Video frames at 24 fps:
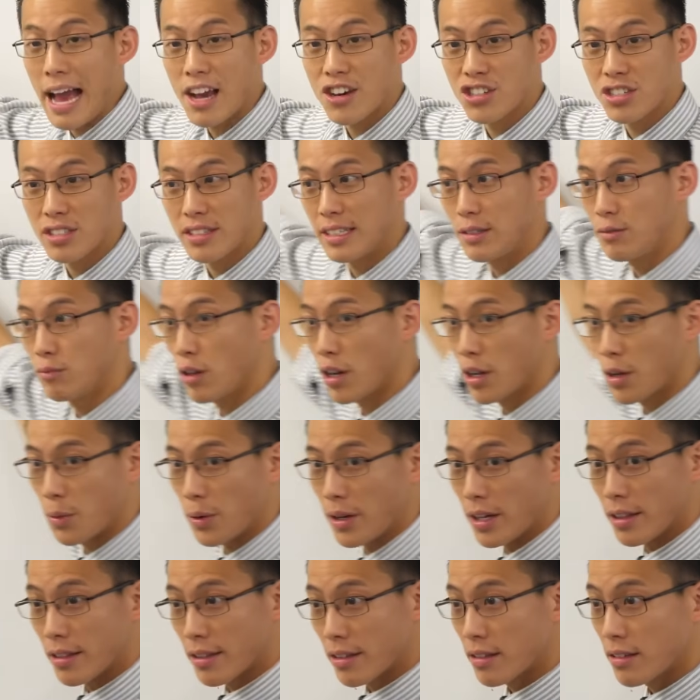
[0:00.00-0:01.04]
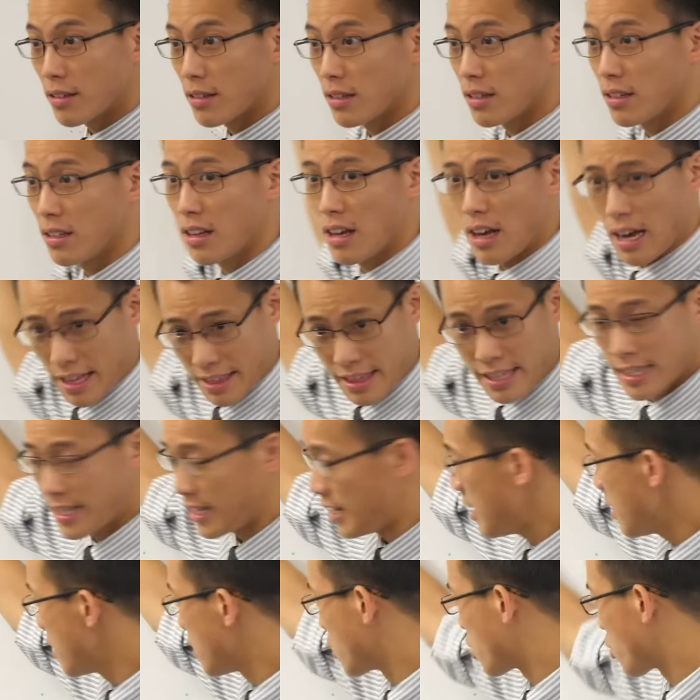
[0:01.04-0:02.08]
actually work with? I think it
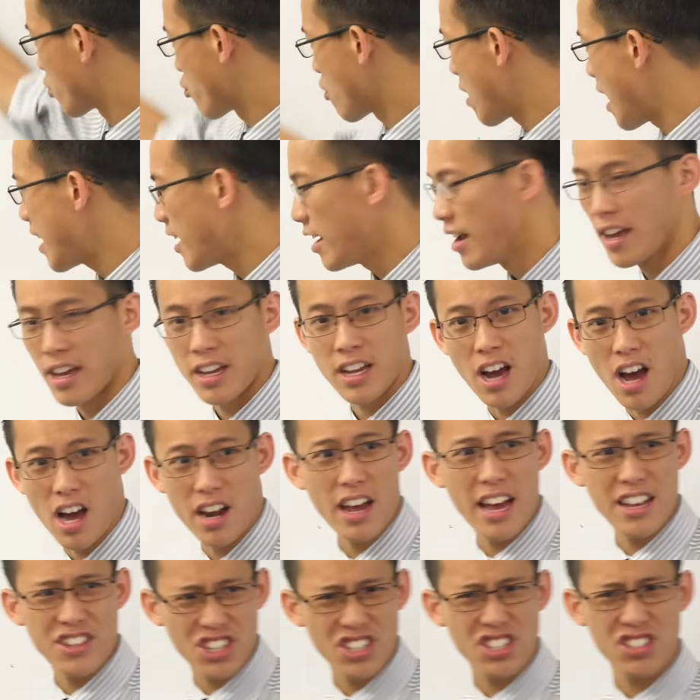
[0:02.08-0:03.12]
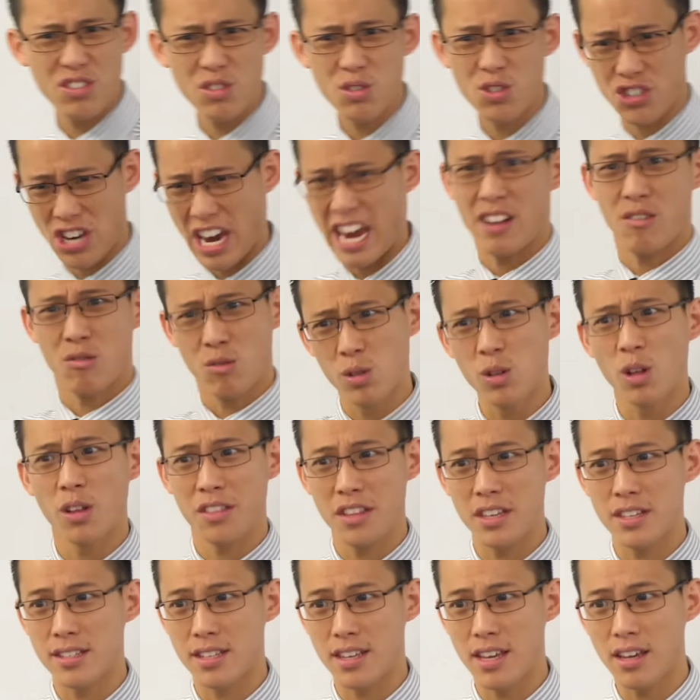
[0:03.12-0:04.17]
is, right? Can't I just use chain rule on
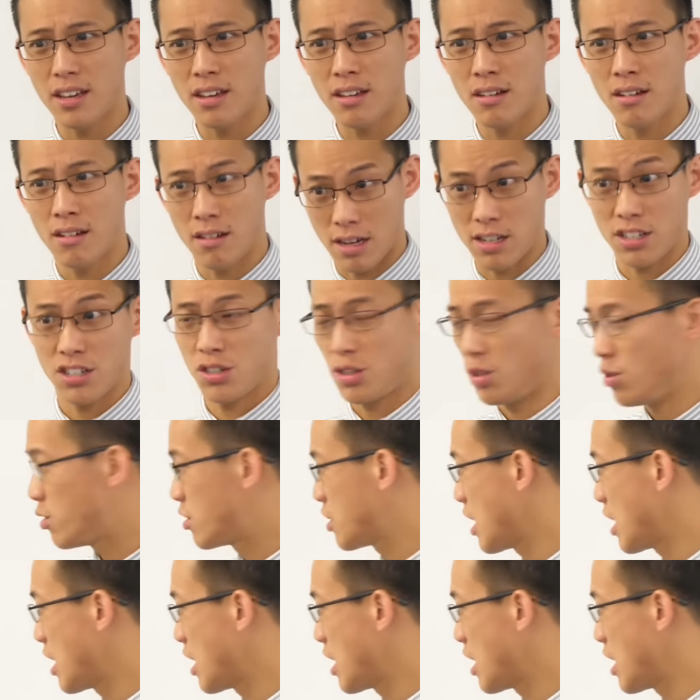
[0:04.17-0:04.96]
this thing? I just use